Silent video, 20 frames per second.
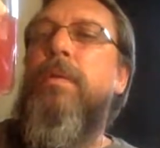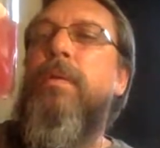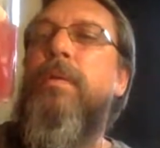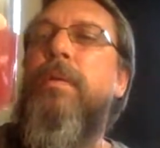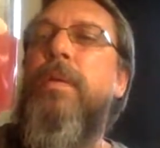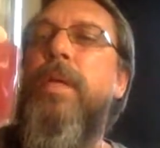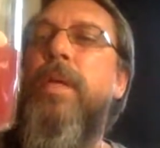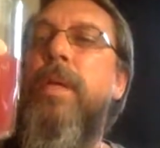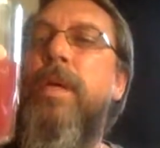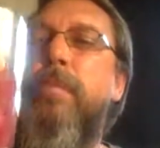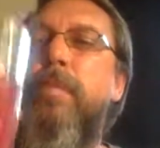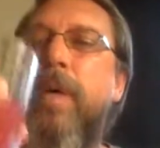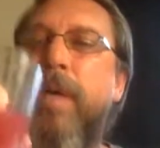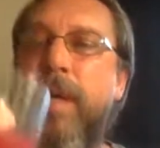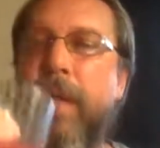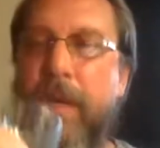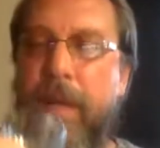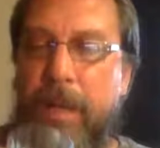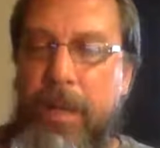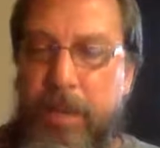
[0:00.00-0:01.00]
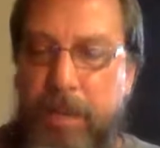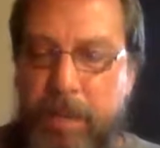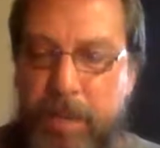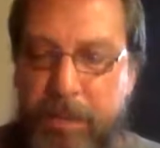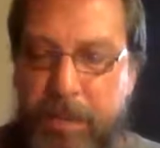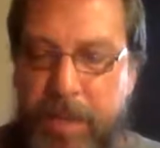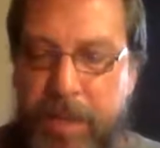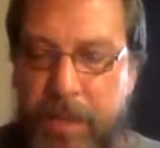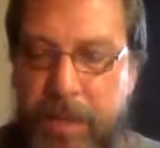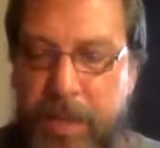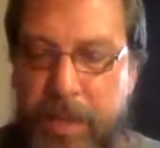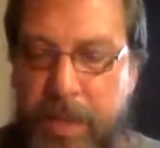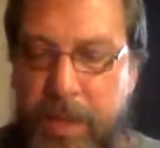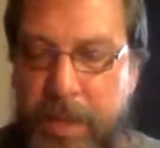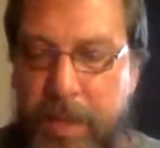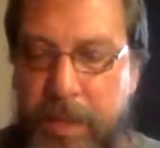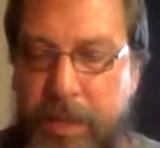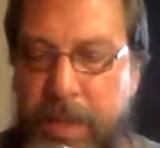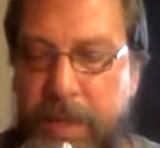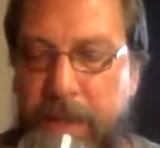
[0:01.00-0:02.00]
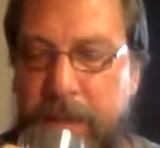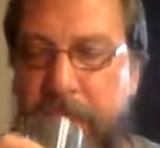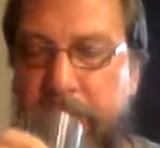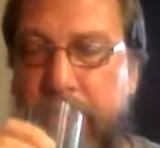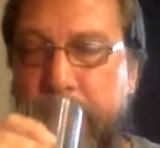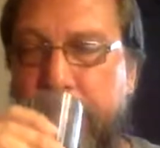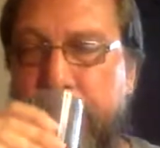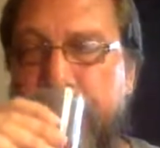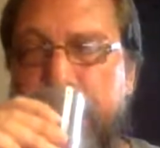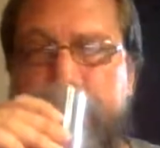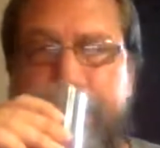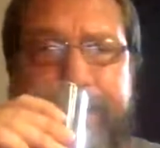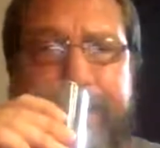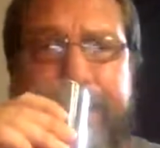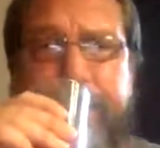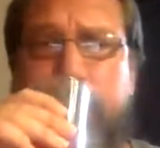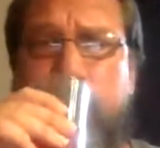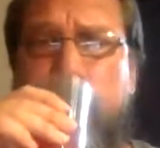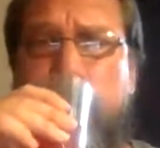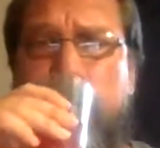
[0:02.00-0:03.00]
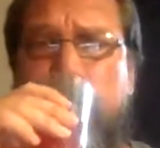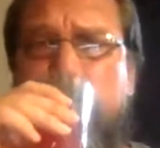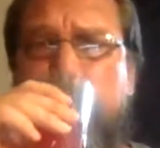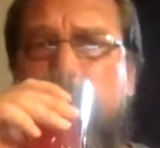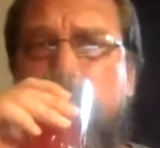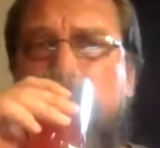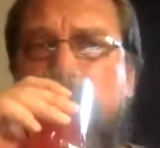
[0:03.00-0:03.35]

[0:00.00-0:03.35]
Yeah, might have got a little bit of yuck in there. Whatever.